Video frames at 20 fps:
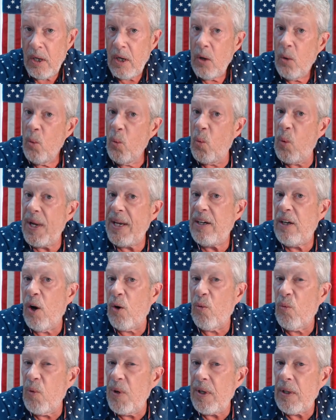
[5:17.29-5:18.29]
We don't
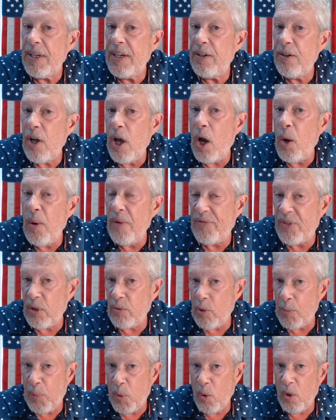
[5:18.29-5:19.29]
really know if the
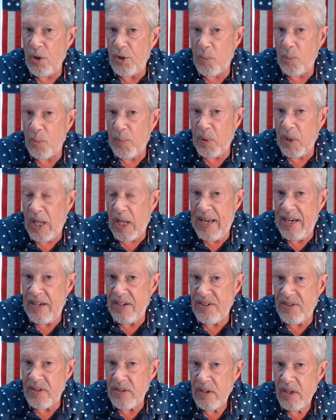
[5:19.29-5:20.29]
report took
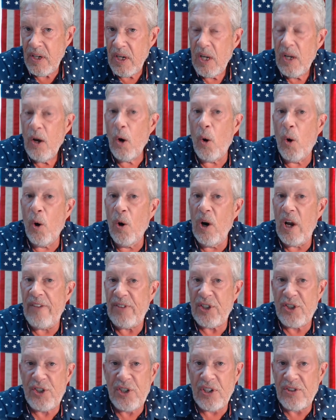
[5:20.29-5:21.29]
place or if
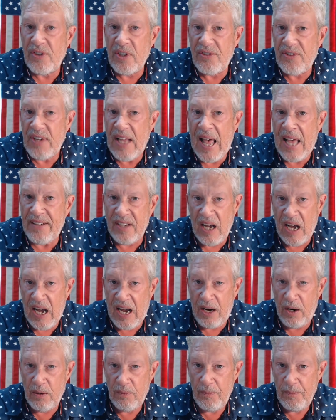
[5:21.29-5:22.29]
it's just a satire.